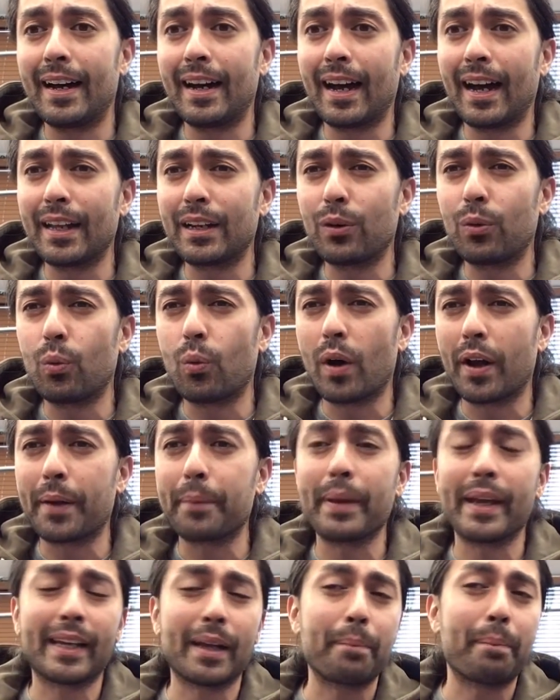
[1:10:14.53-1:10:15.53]
I don't want to
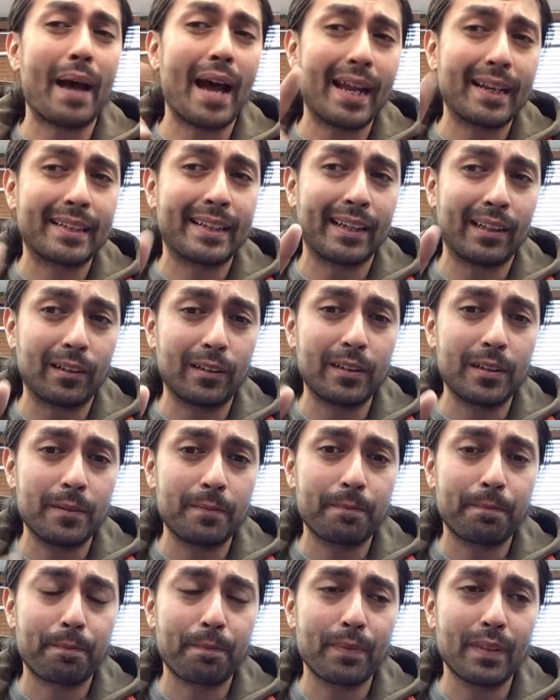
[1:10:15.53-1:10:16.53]
make a bad kilt,
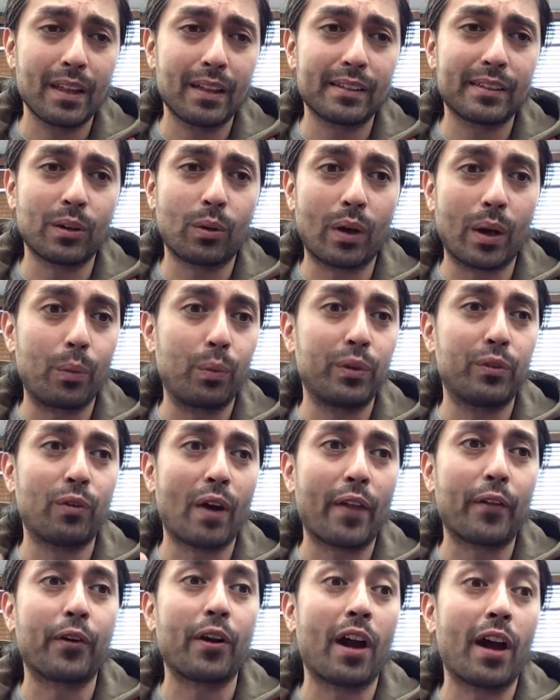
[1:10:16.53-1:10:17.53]
so I would
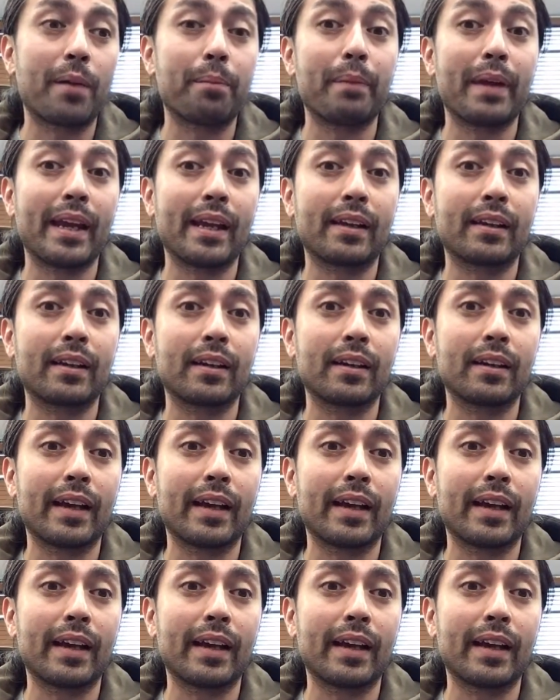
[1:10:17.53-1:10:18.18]
rather not make